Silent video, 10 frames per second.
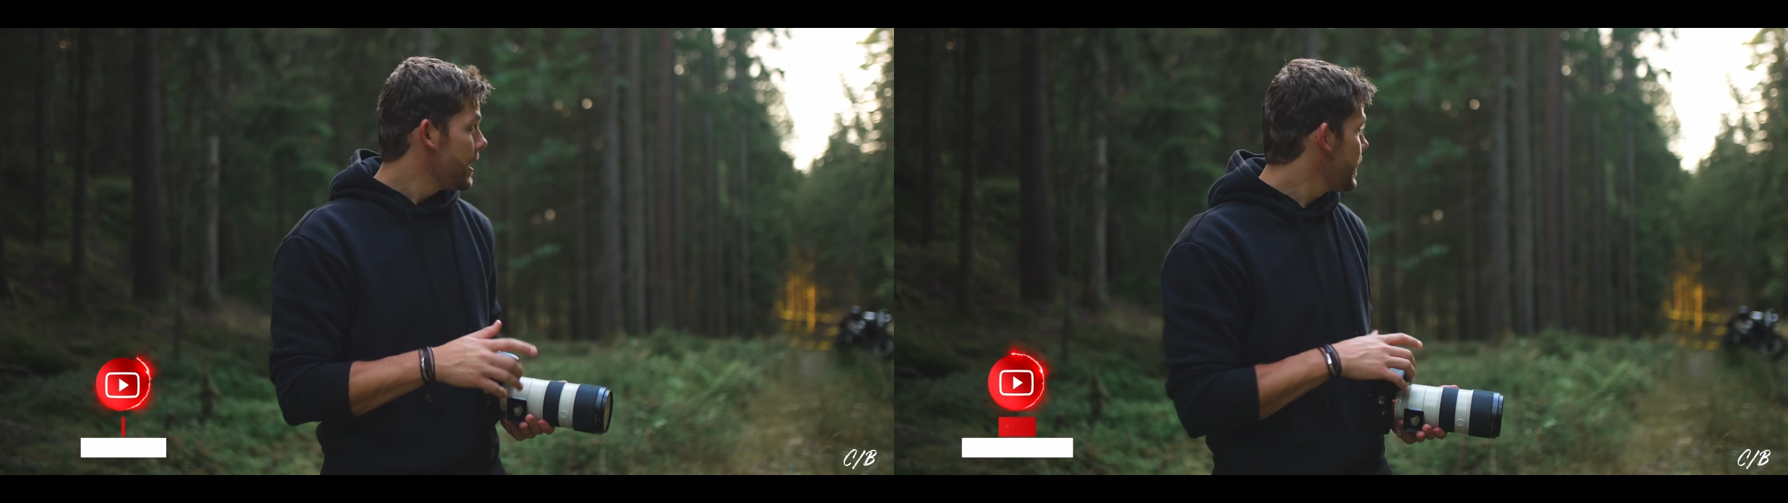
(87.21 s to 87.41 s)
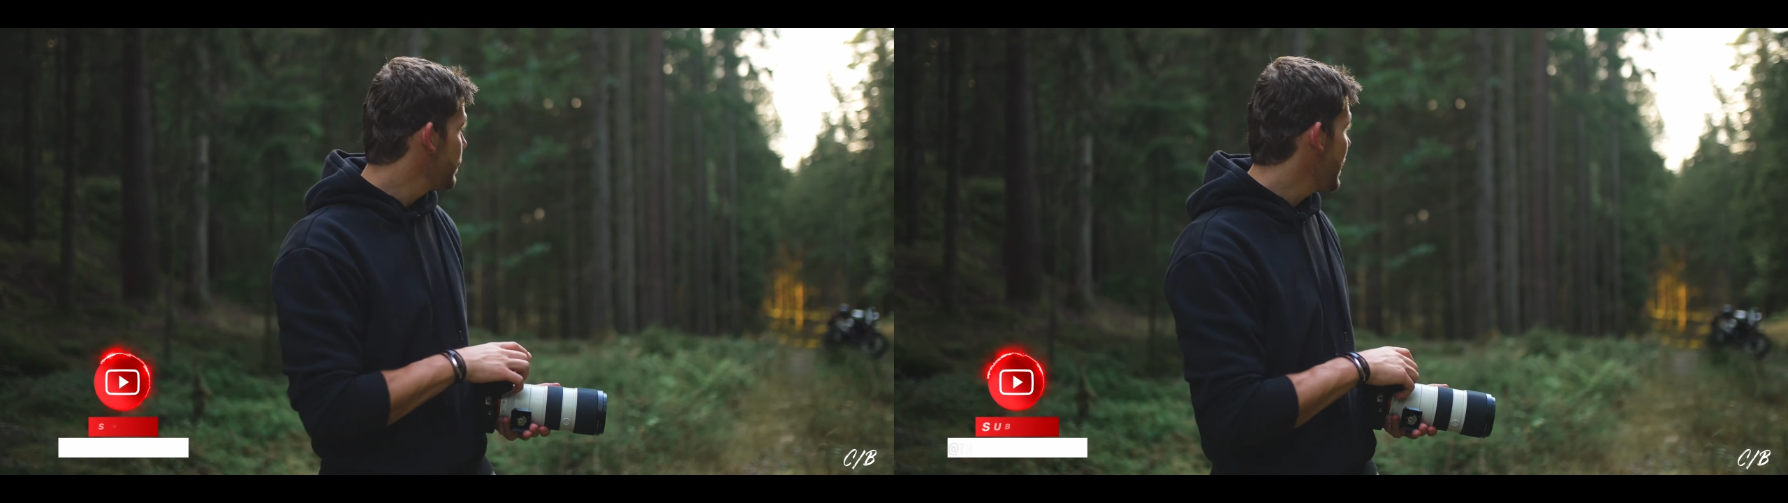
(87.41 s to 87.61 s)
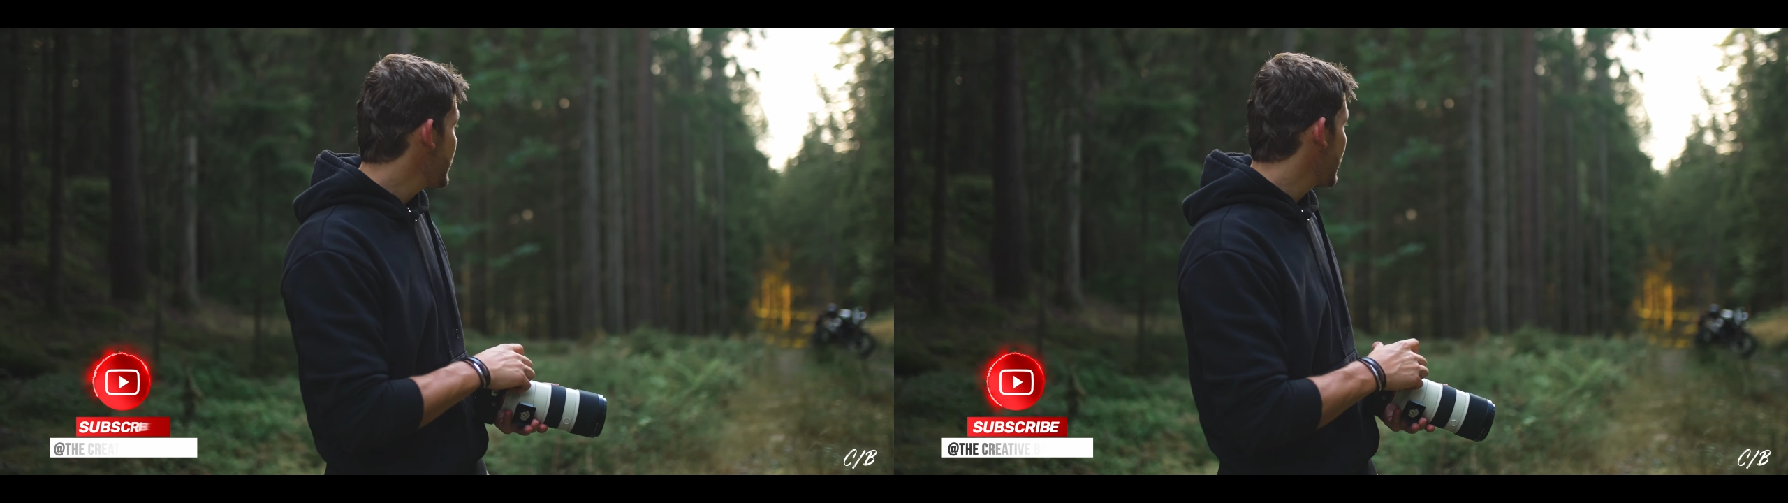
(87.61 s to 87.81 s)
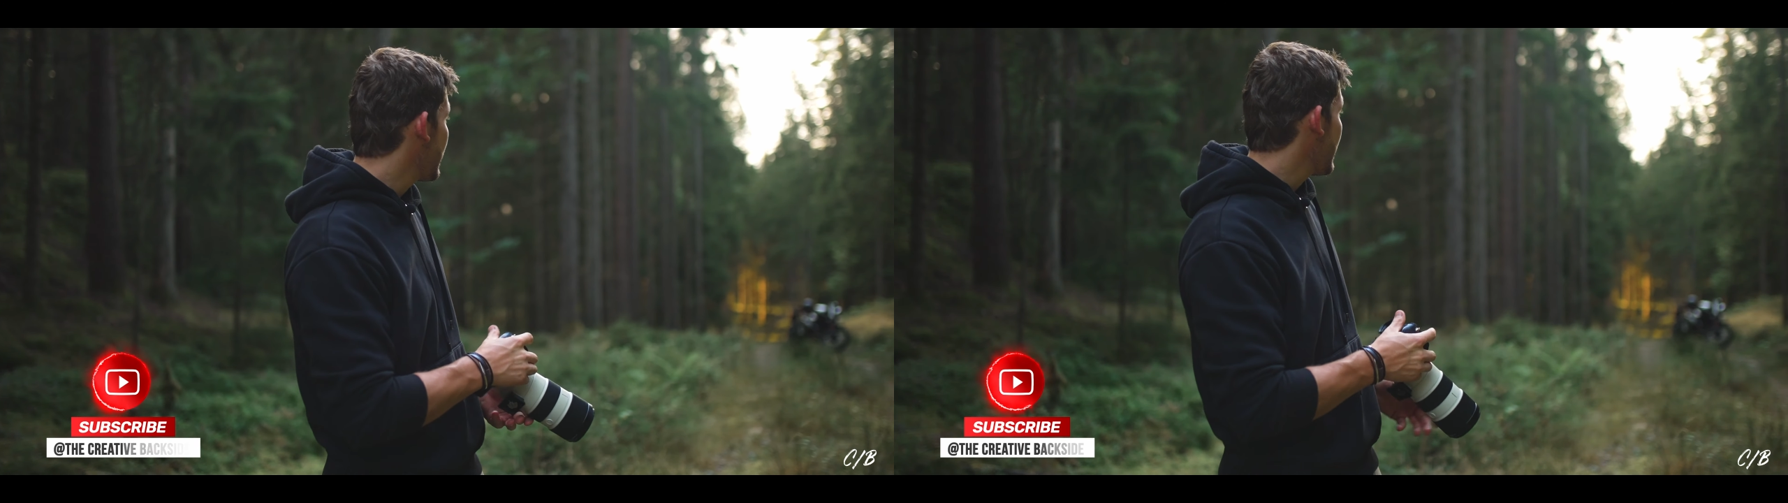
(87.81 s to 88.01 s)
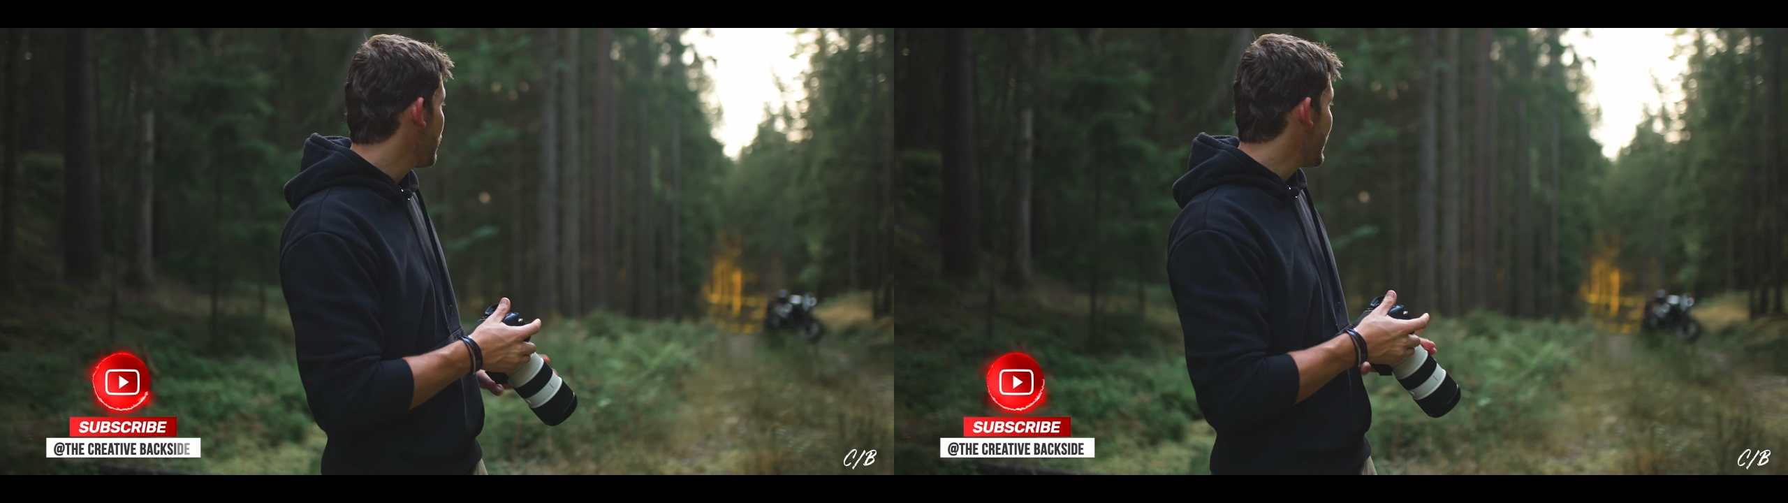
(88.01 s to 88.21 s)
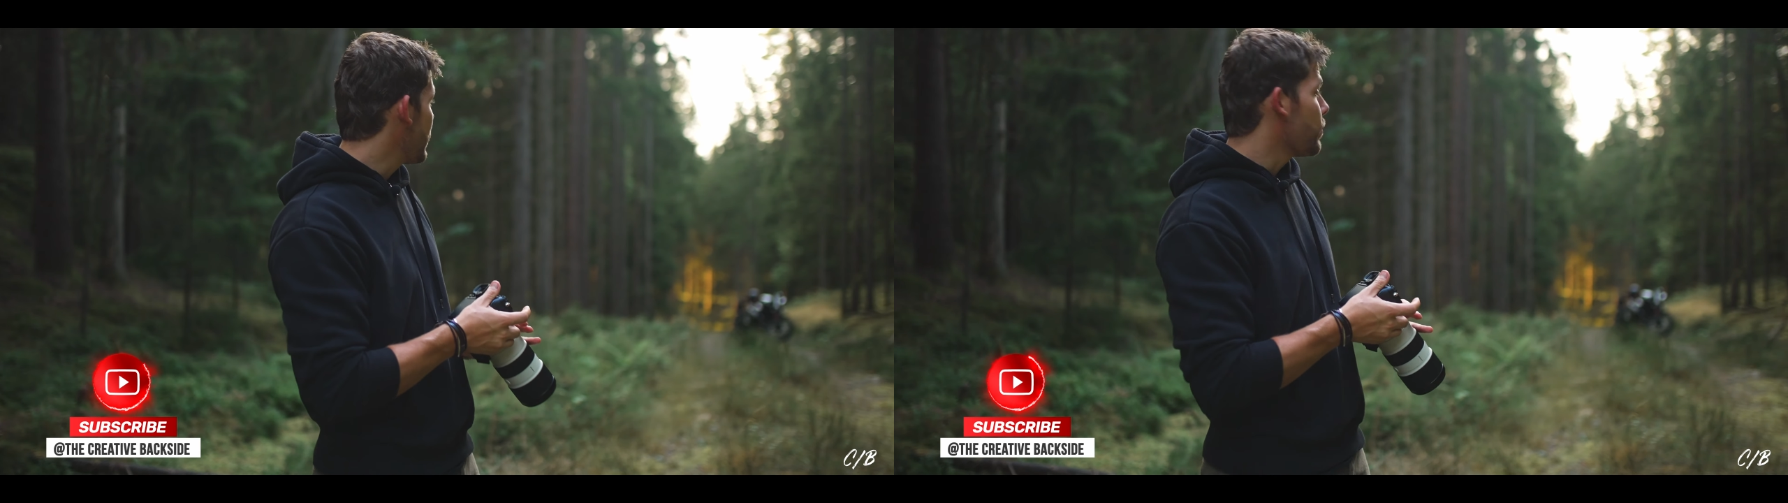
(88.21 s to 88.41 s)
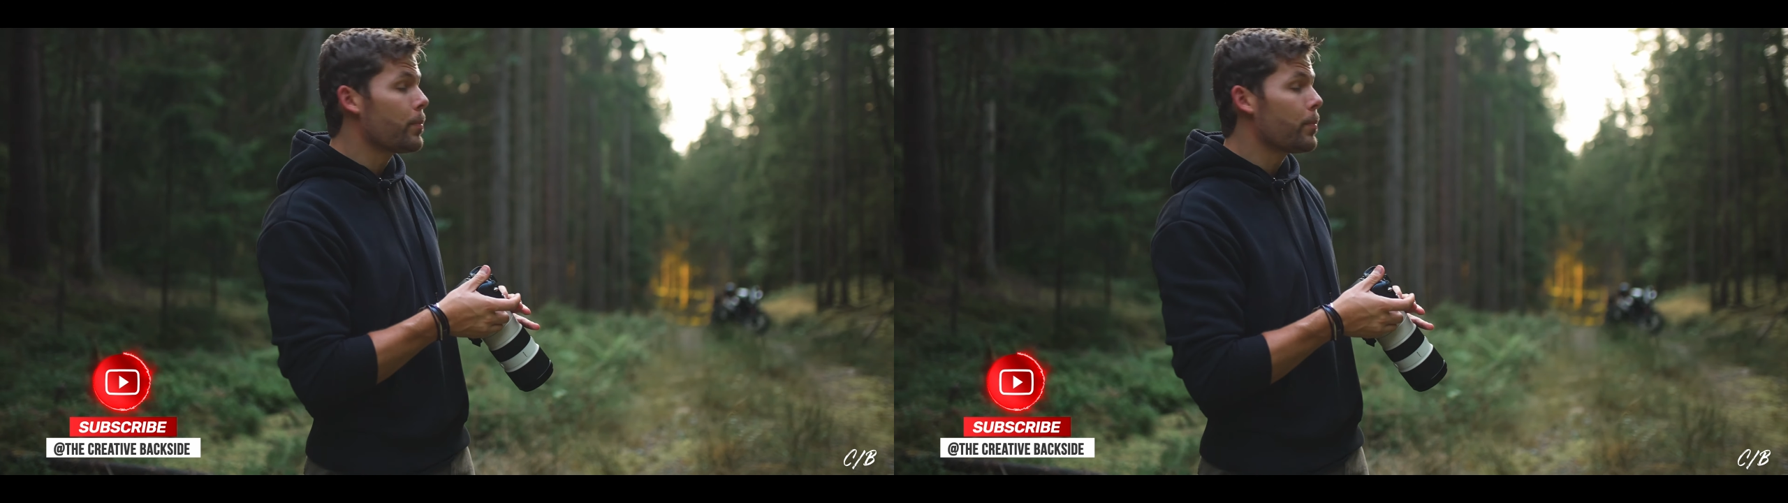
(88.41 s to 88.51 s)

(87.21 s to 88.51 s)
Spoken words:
it's basically when you